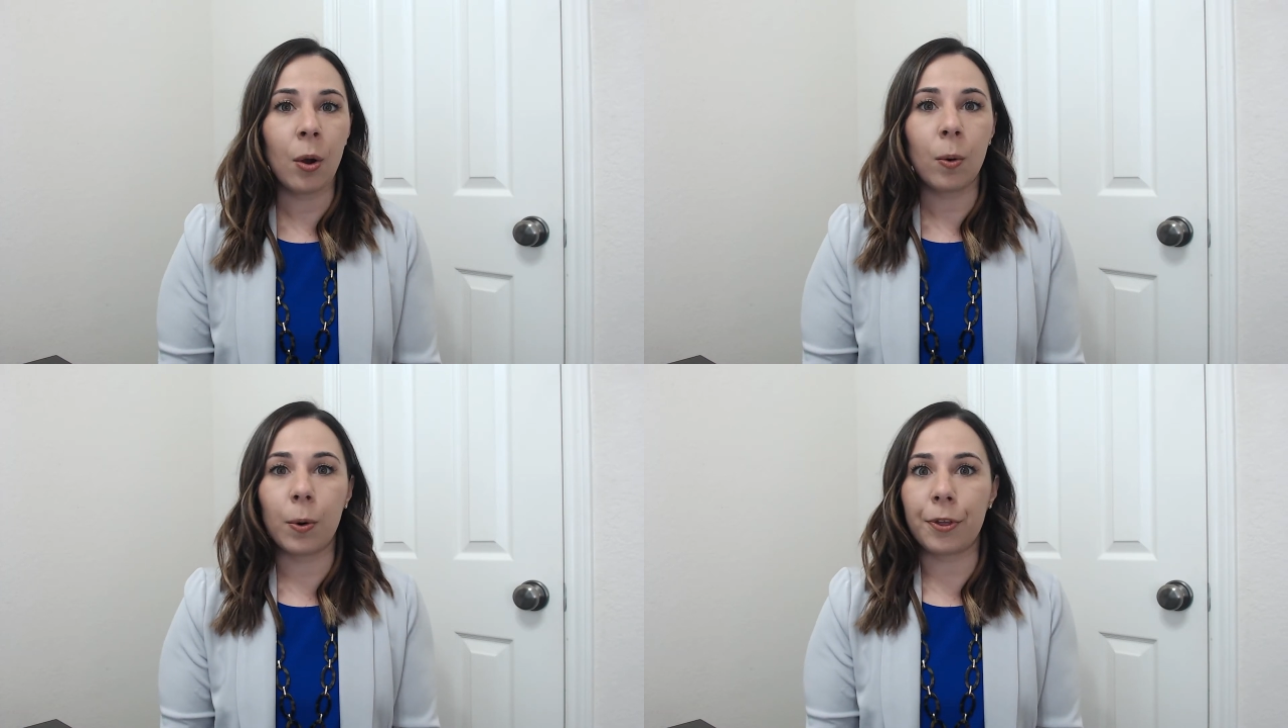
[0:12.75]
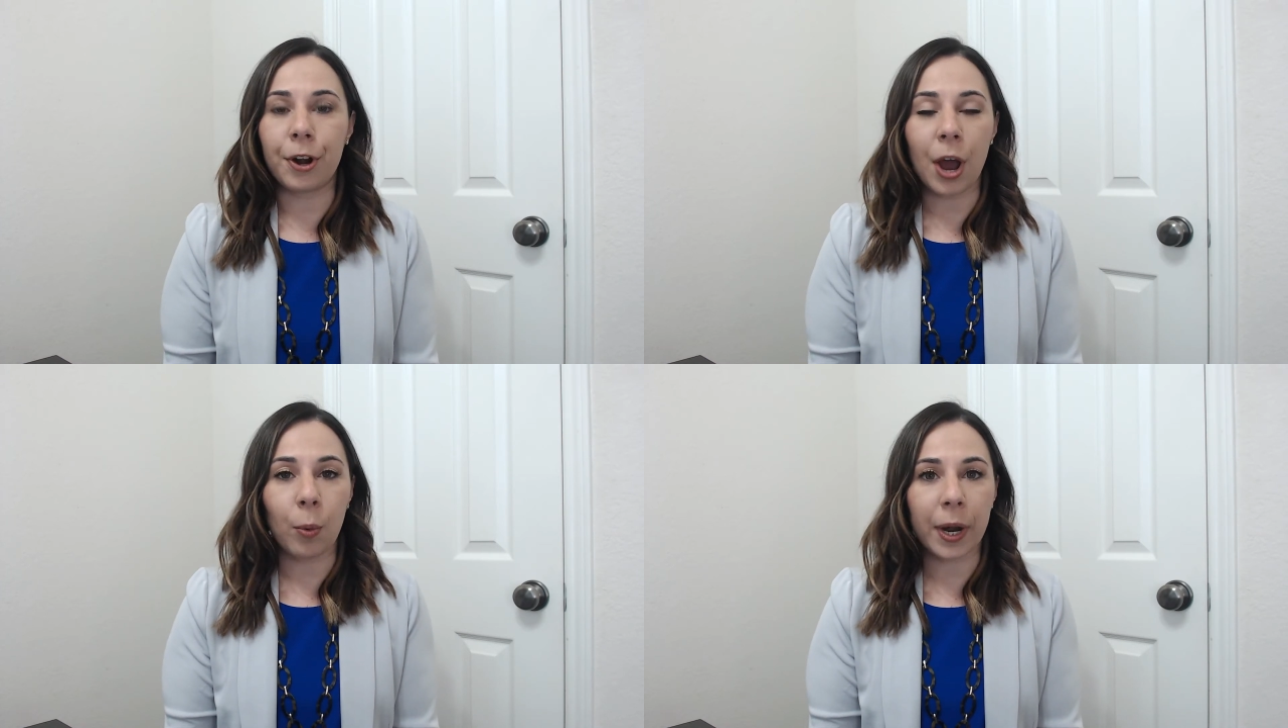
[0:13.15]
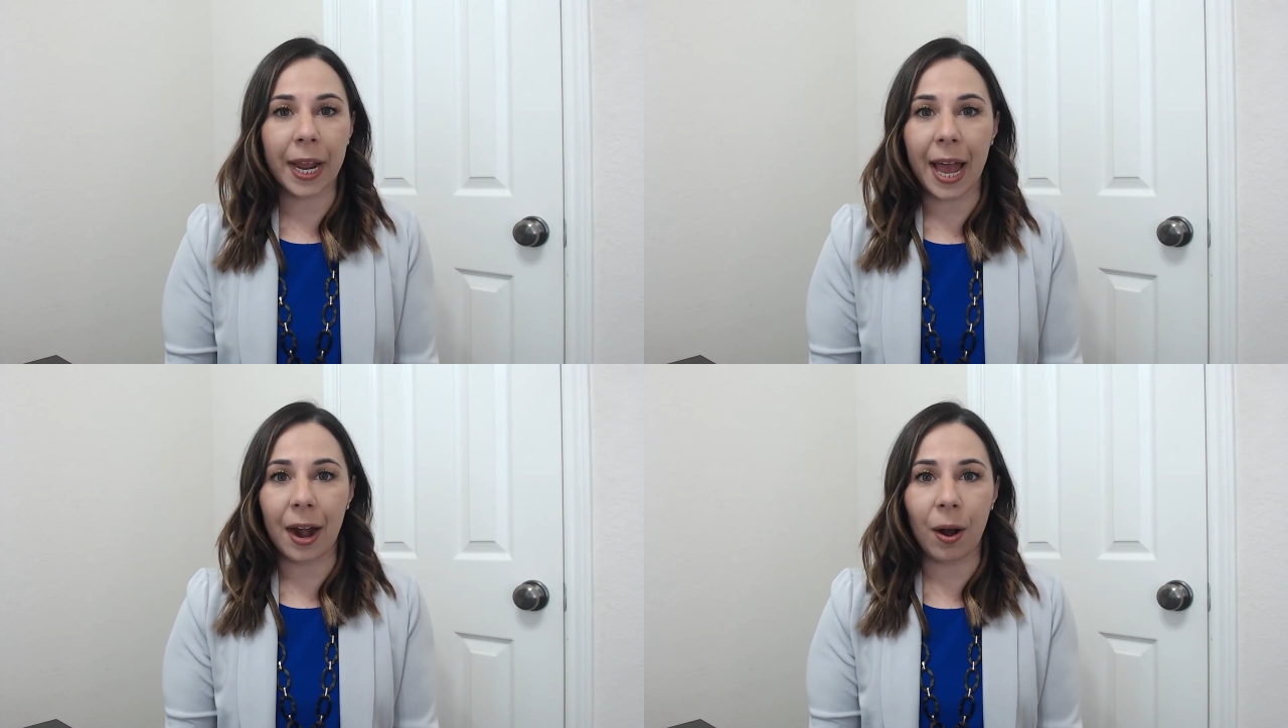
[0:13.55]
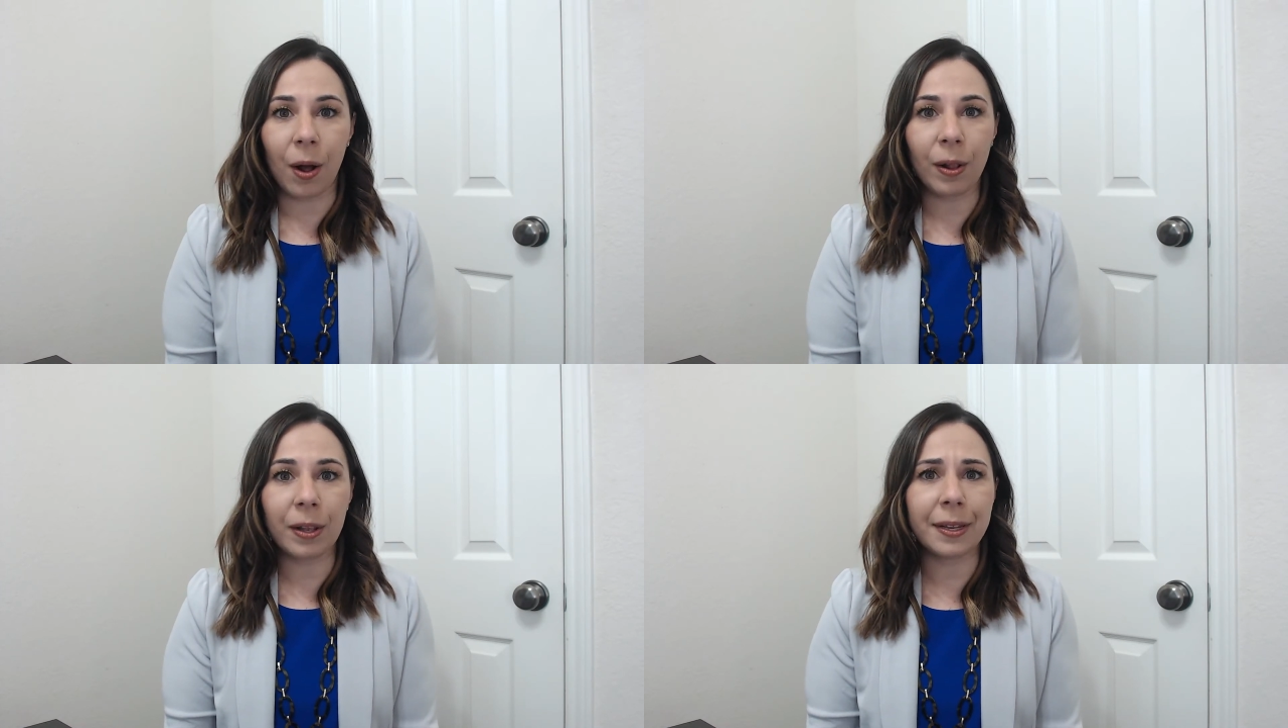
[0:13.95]
or they're not working at
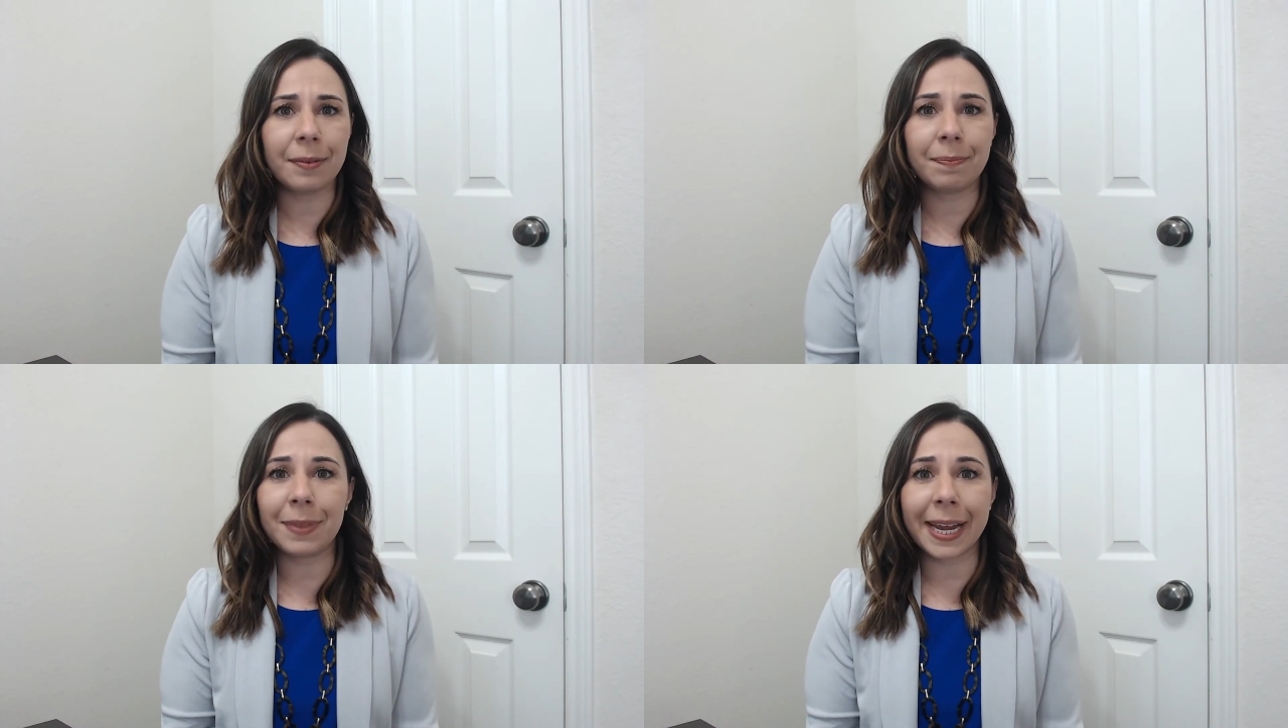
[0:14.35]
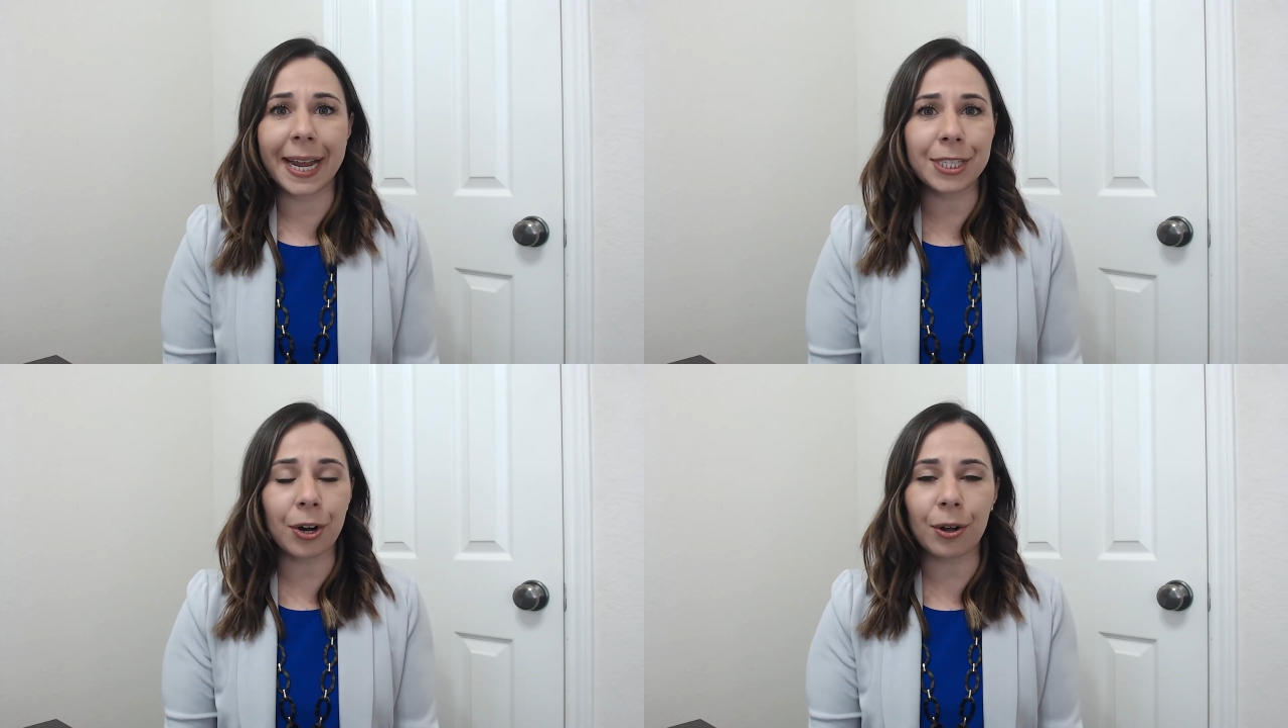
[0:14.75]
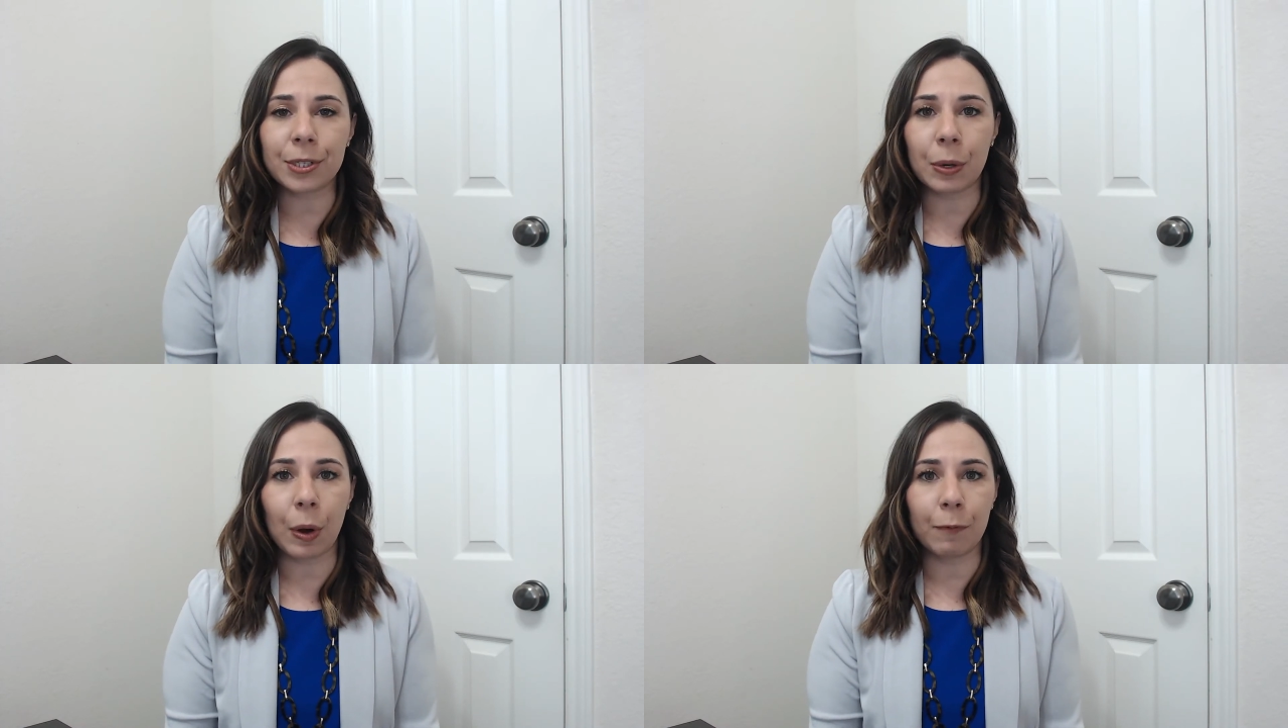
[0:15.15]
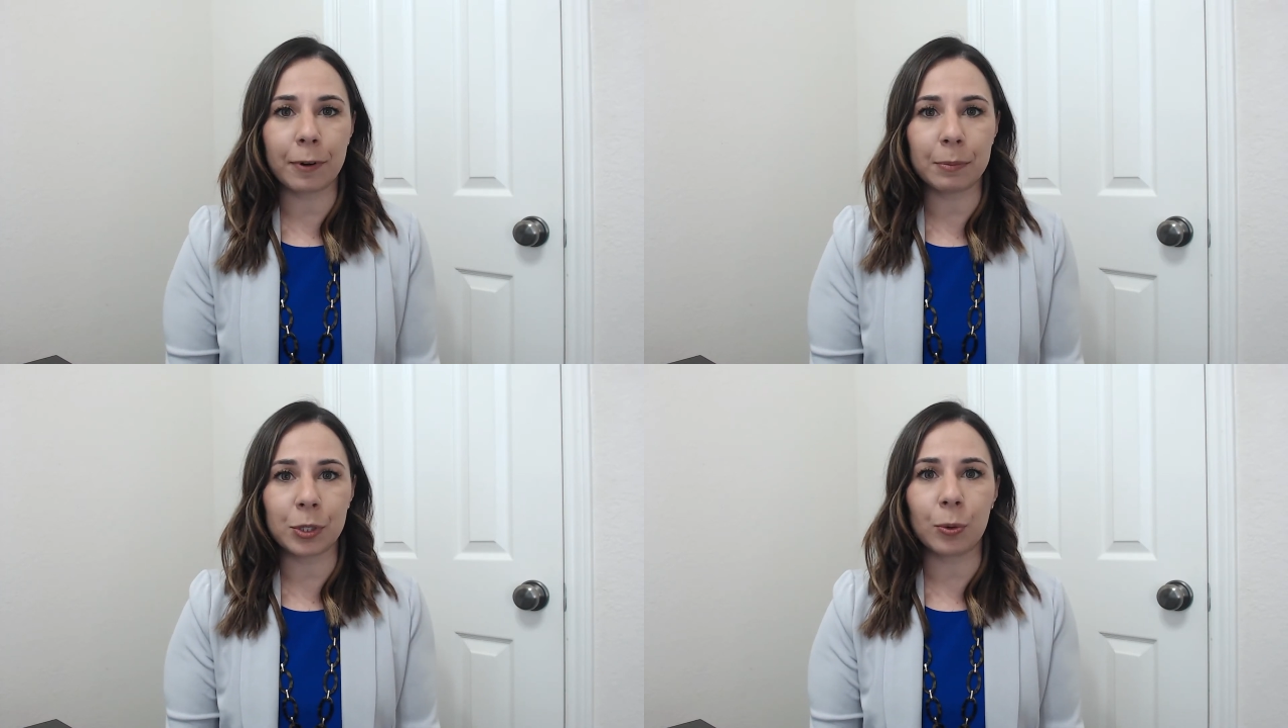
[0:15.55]
all, and the kids are also home
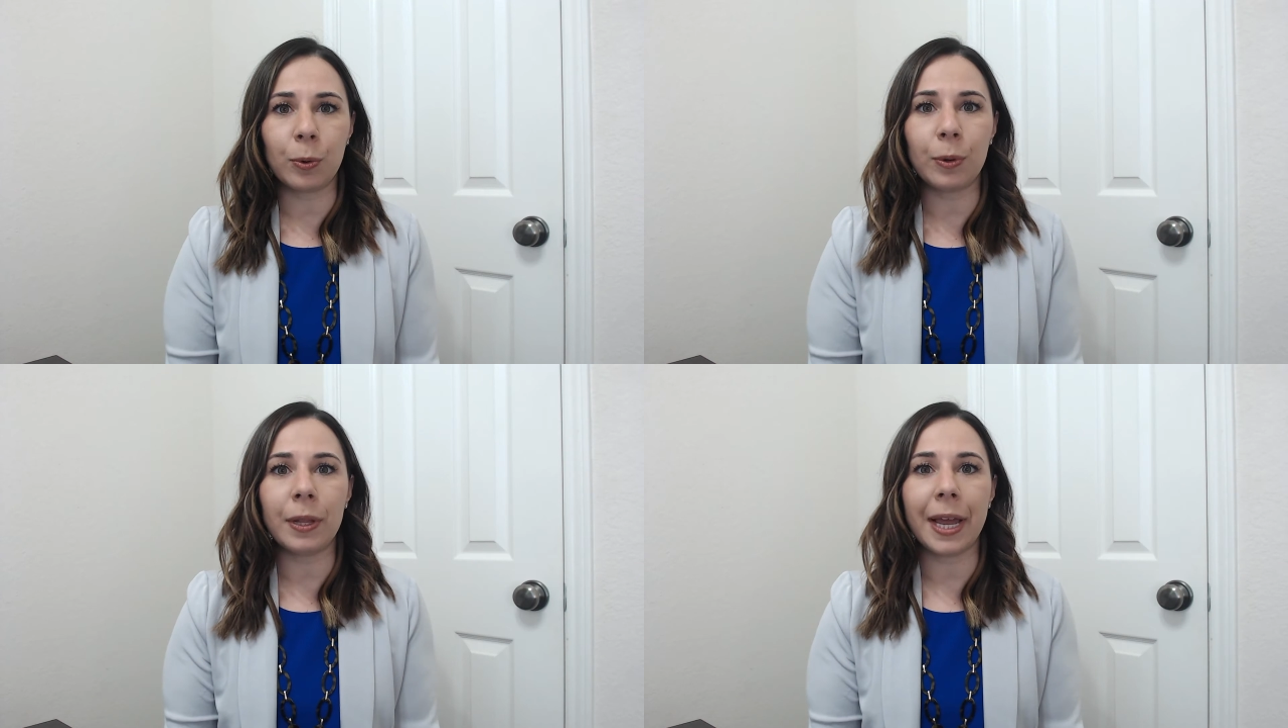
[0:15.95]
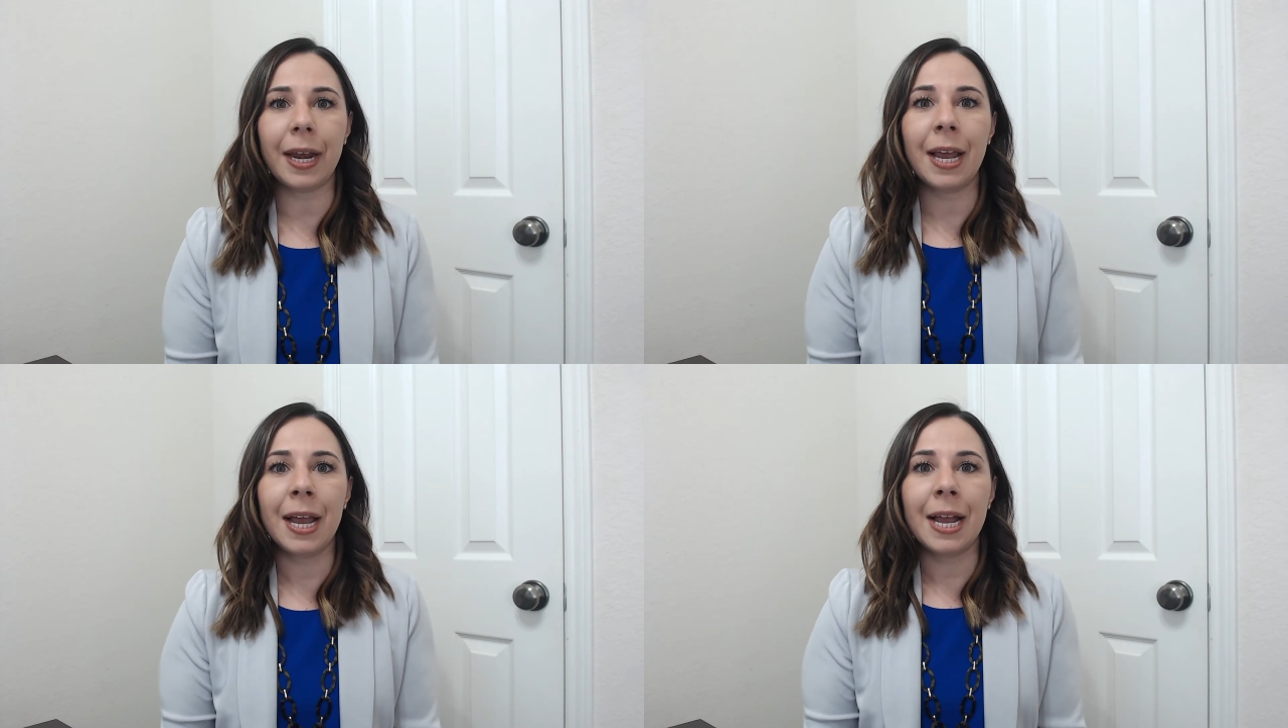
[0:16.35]
from school, and